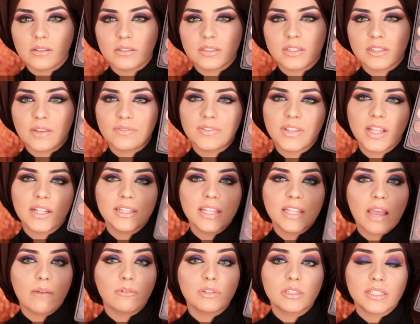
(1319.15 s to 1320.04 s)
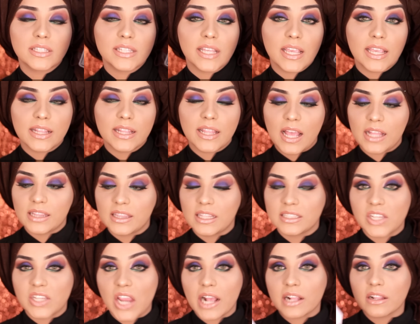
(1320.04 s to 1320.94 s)
definitely I would say that
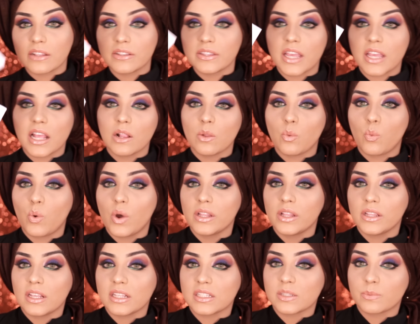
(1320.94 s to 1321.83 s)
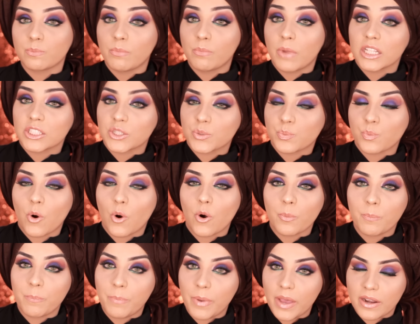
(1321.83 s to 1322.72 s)
the Jaclynhill one is much
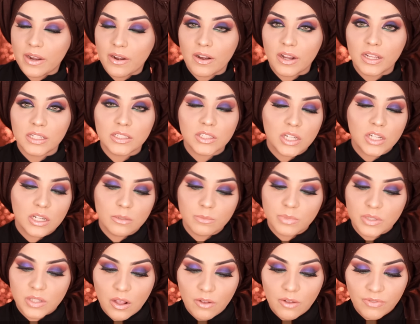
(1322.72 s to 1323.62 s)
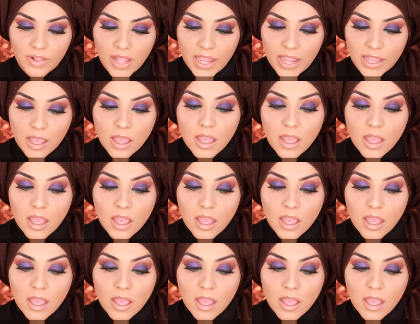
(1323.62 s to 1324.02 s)
more better in terms of like